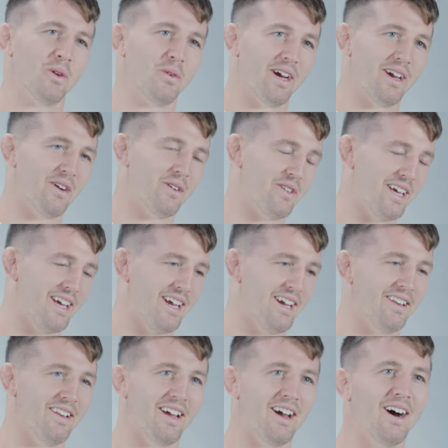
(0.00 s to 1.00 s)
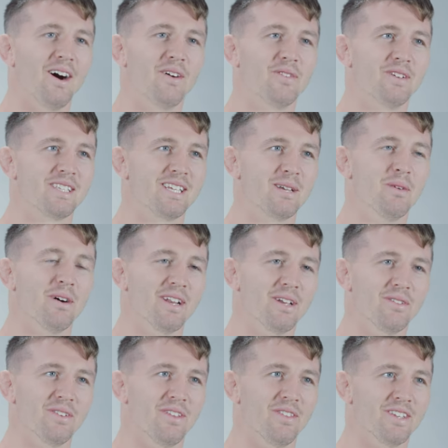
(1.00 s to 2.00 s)
the way over here, and like half the team aren't
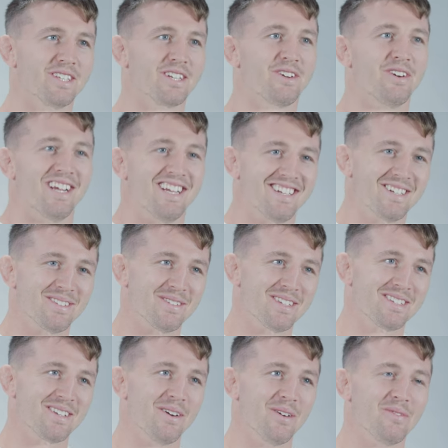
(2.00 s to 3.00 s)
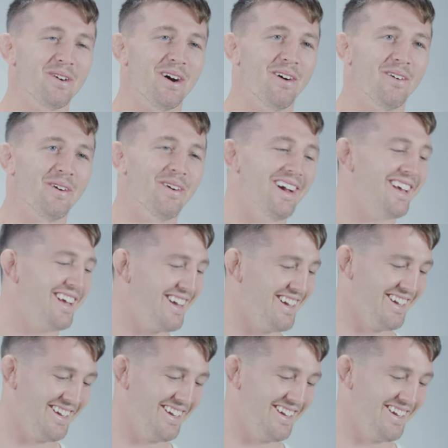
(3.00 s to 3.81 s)
even on the screen because we're so far away.